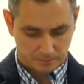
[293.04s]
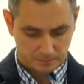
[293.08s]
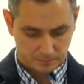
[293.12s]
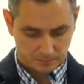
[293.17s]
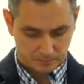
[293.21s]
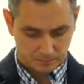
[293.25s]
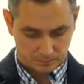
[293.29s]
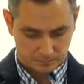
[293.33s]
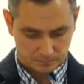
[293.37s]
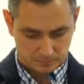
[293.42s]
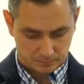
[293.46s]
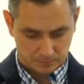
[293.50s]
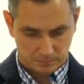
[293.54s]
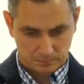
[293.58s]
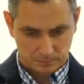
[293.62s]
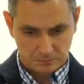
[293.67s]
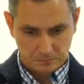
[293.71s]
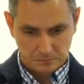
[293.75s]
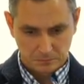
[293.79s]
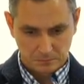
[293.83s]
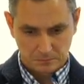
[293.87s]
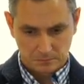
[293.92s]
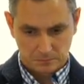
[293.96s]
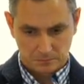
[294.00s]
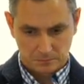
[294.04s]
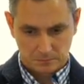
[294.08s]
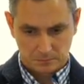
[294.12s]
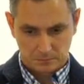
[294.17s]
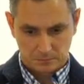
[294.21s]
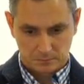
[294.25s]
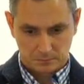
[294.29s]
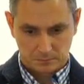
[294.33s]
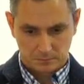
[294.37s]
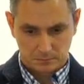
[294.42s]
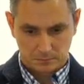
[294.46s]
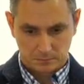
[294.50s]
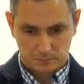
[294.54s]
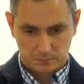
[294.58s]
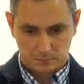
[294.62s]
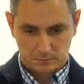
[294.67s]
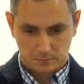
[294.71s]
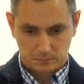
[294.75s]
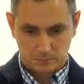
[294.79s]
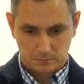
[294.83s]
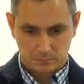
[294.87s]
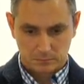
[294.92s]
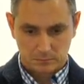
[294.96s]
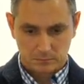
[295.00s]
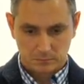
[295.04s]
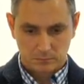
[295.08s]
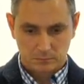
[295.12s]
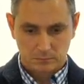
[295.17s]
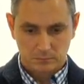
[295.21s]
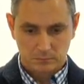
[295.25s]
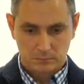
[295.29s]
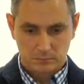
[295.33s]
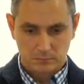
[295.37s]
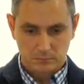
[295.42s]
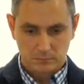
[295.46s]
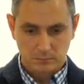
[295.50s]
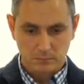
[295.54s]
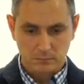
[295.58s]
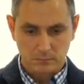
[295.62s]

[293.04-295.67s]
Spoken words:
(silence)